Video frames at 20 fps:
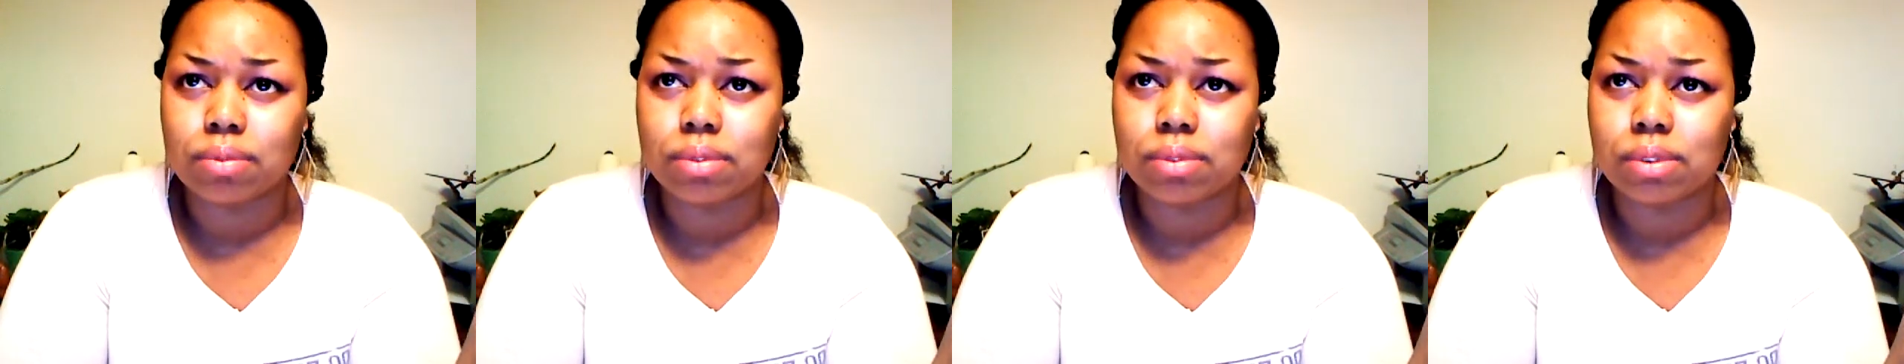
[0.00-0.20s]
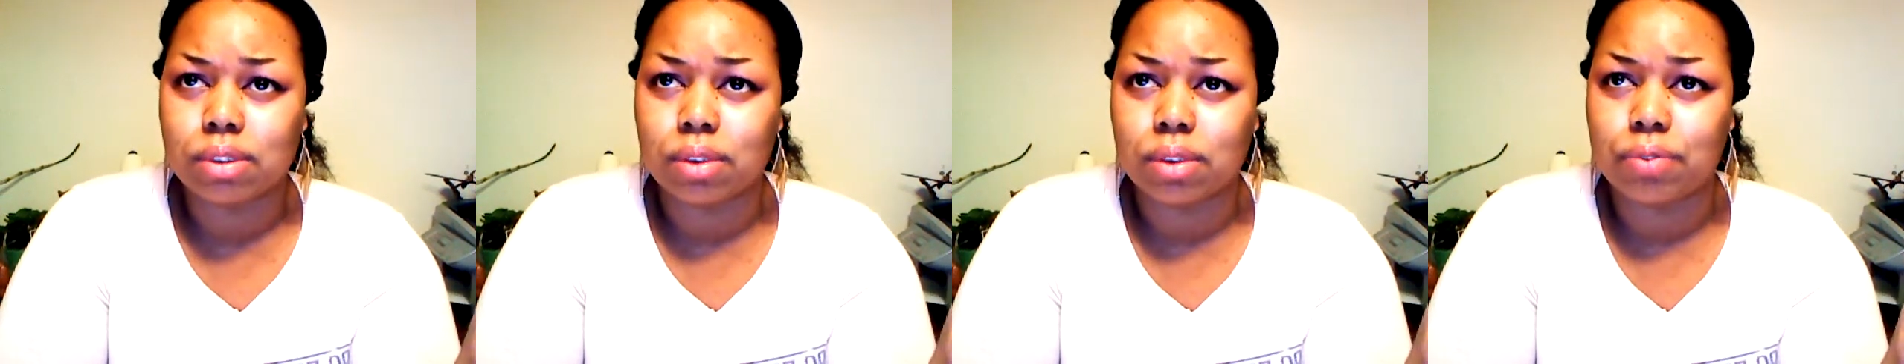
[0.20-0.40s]

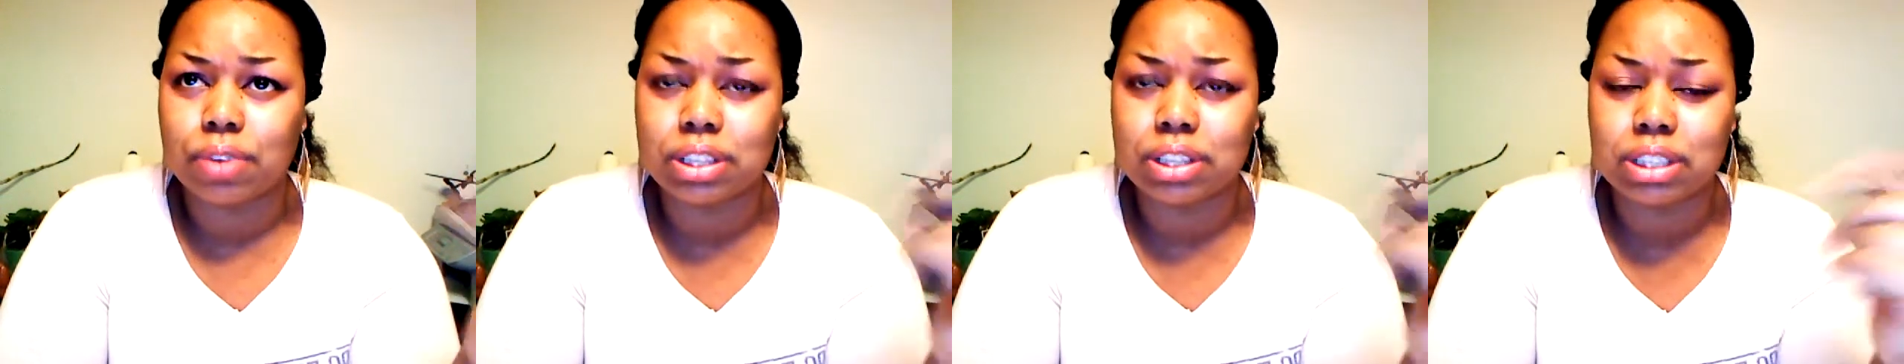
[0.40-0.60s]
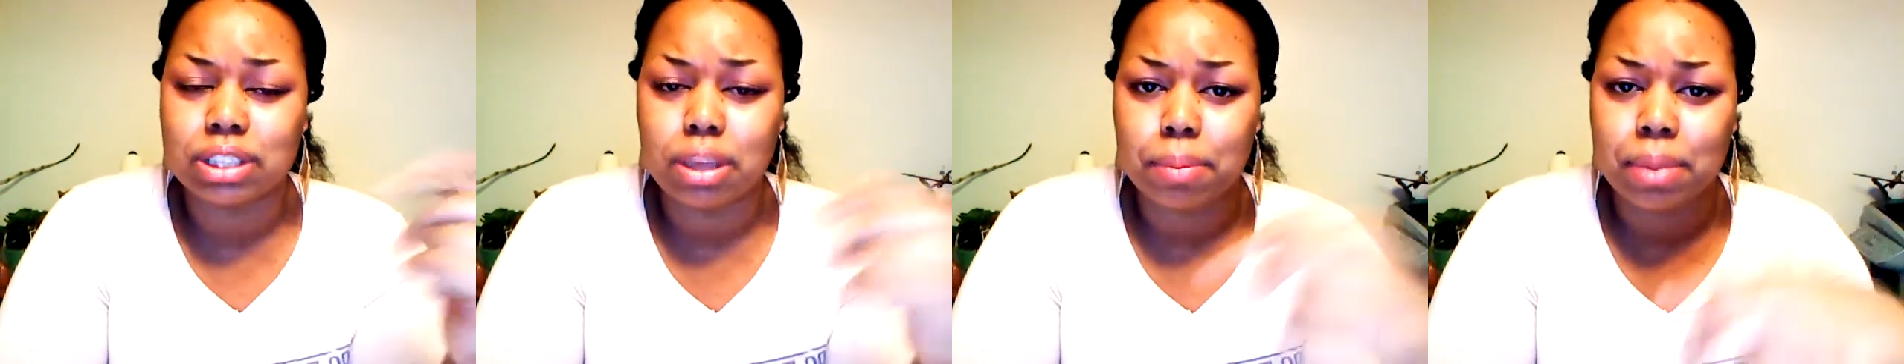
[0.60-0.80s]

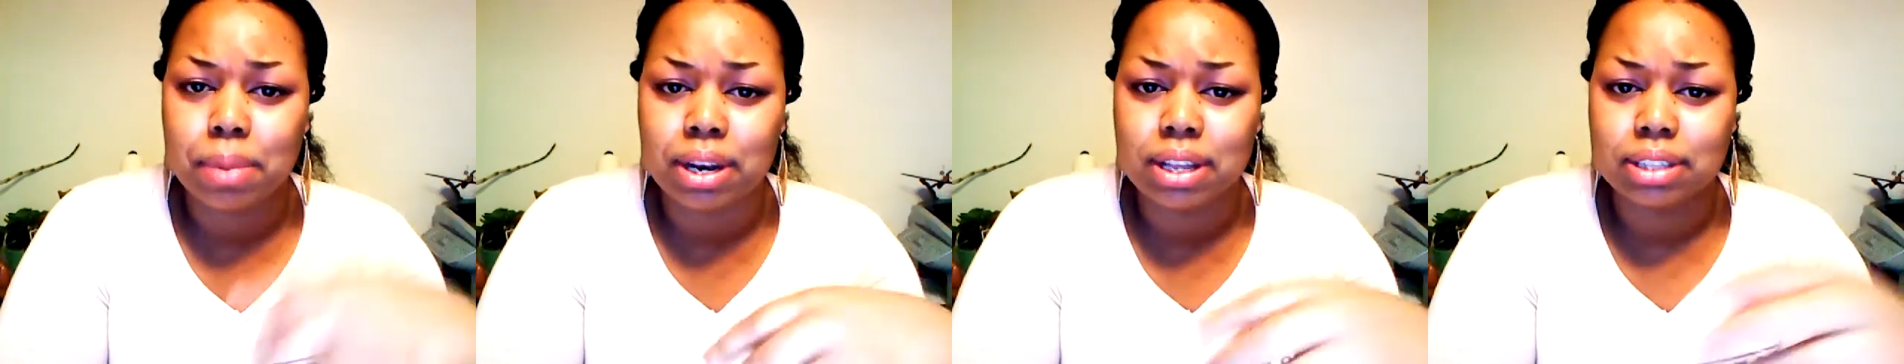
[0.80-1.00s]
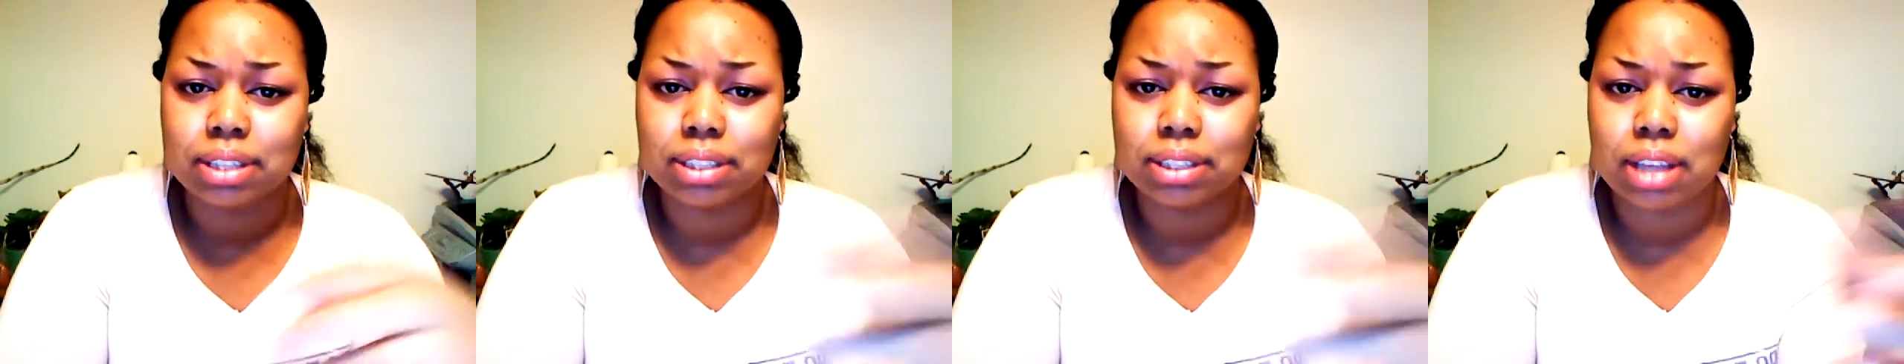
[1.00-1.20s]
15
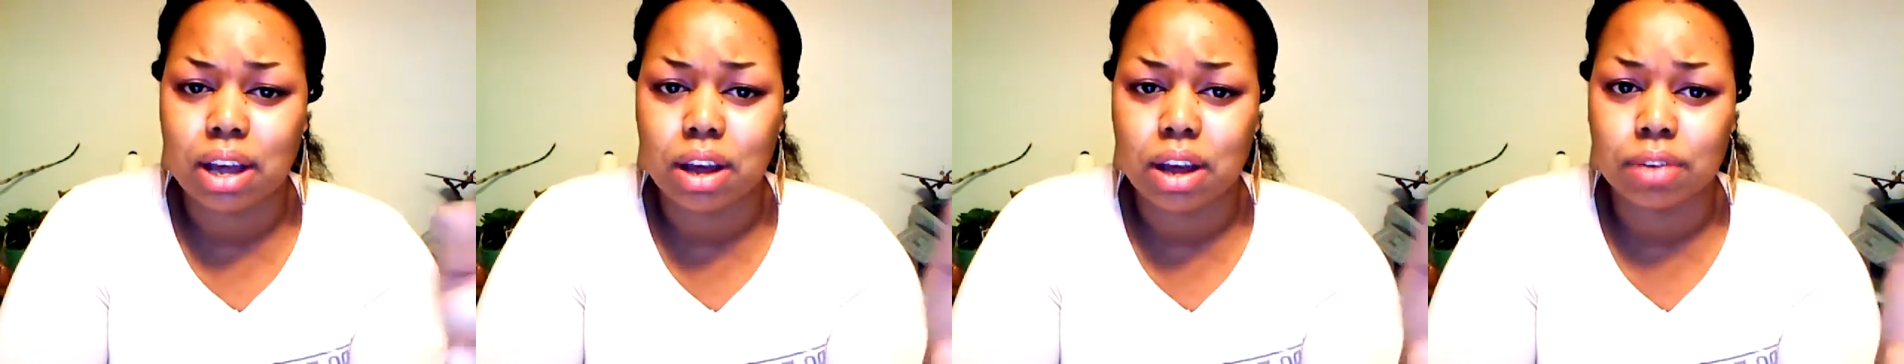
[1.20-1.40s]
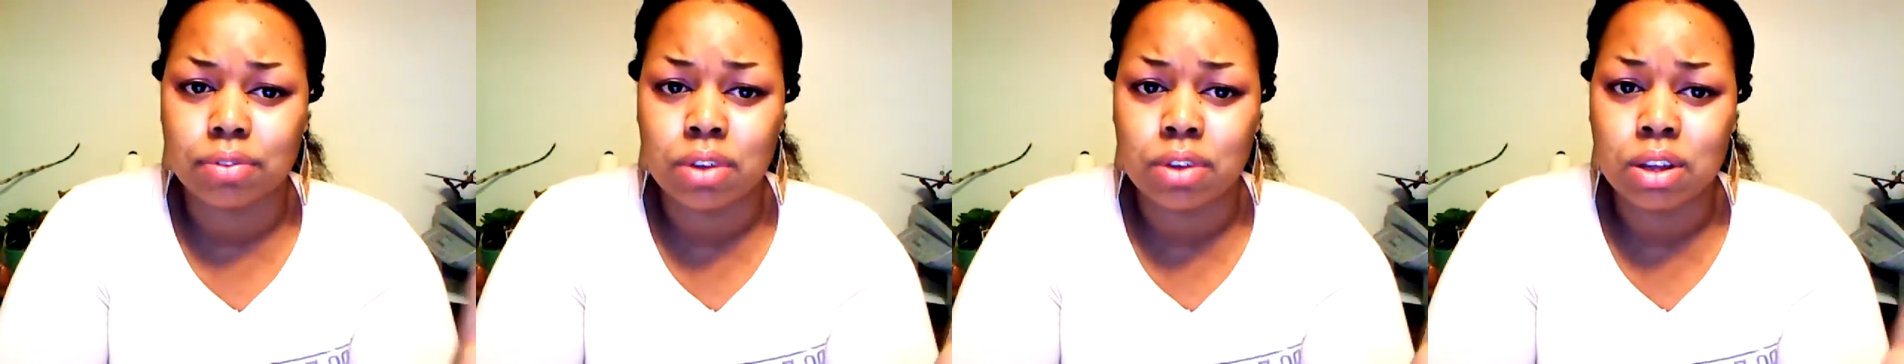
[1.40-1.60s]
minutes
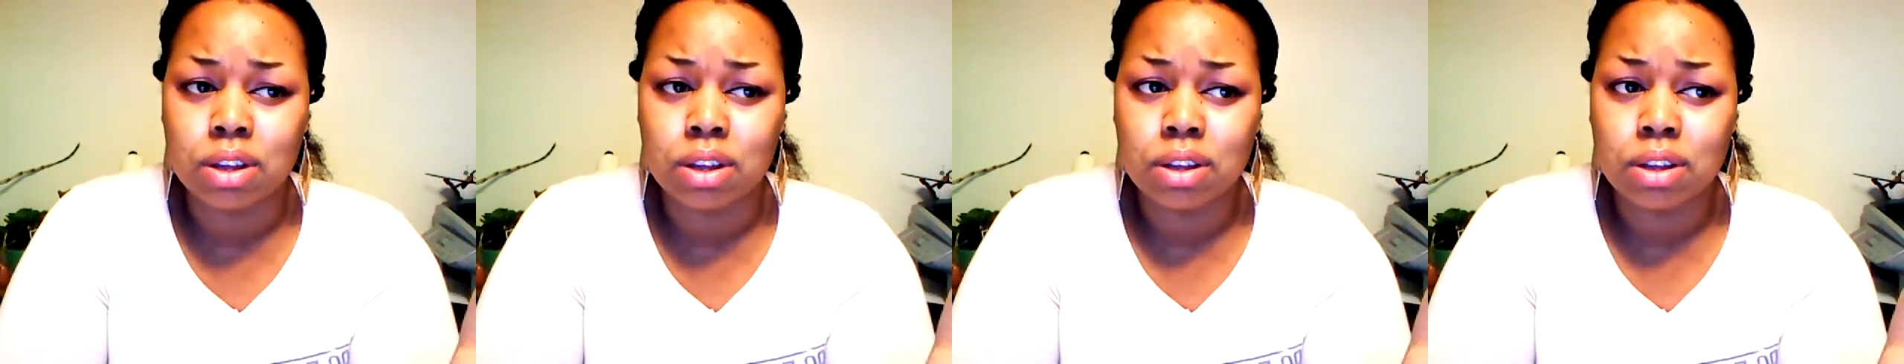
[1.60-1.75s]
of